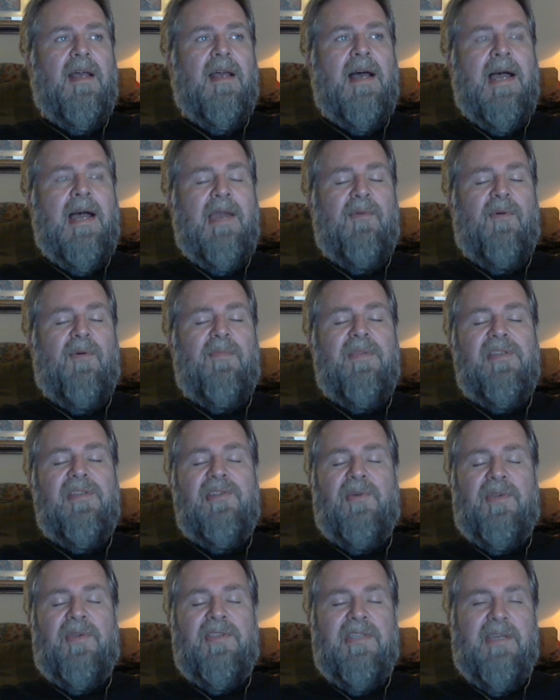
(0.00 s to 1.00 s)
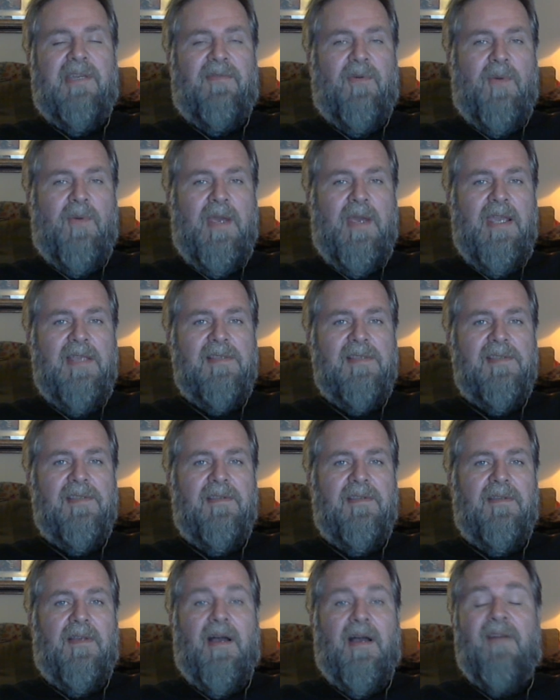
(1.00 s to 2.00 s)
I will be doing
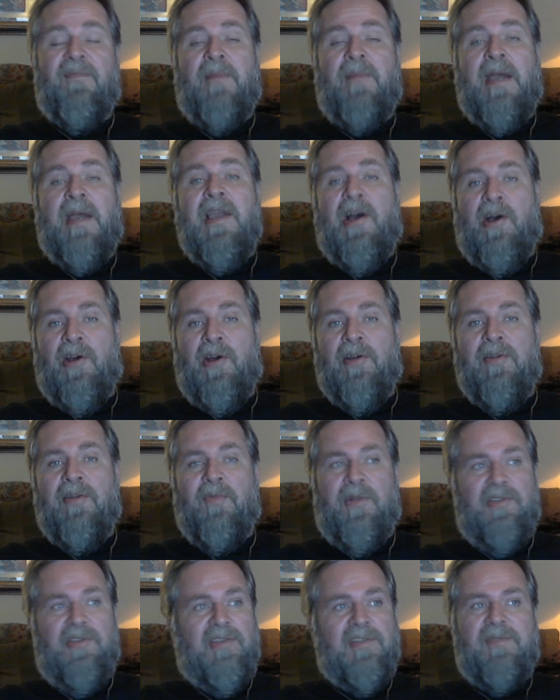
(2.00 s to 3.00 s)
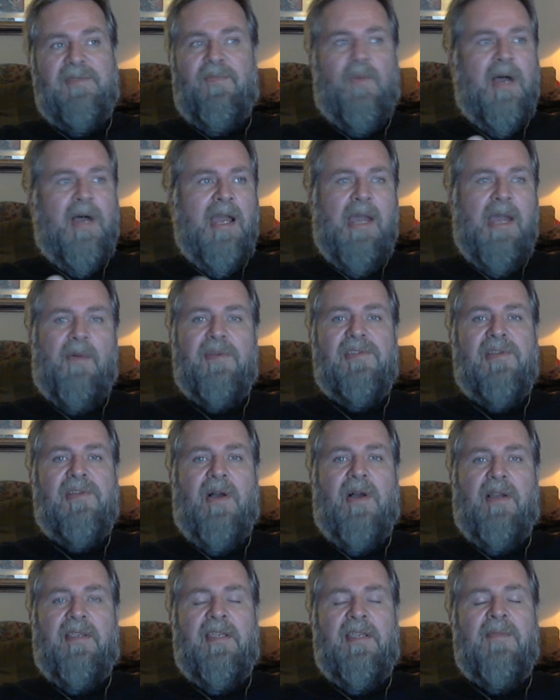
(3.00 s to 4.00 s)
giveaways of my art, which is why I was
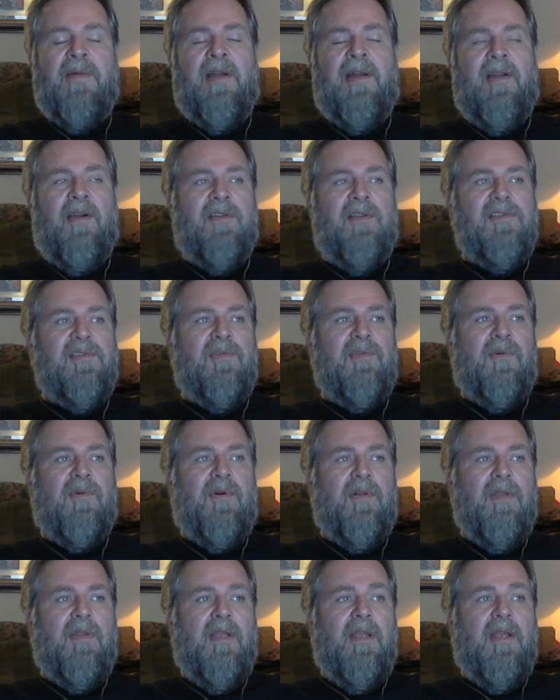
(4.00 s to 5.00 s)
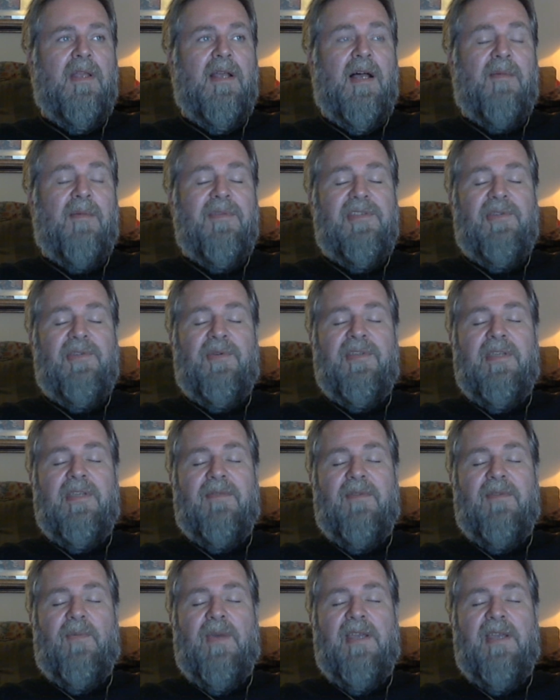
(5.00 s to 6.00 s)
talking about art school. I'll be doing
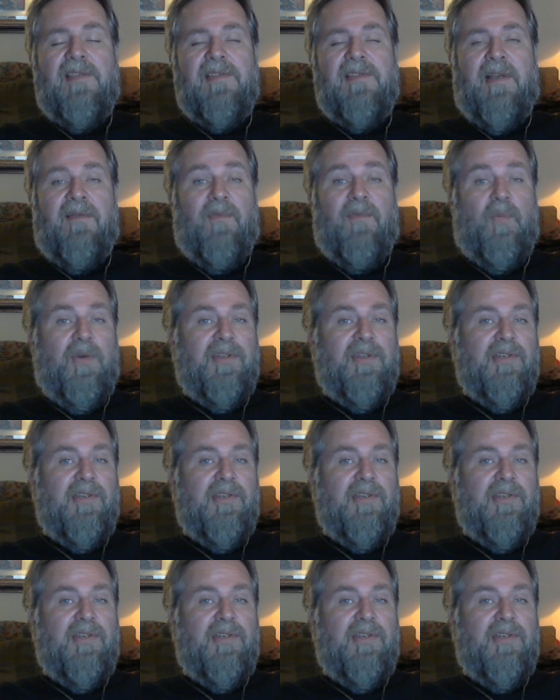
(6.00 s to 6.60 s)
giveaways of wood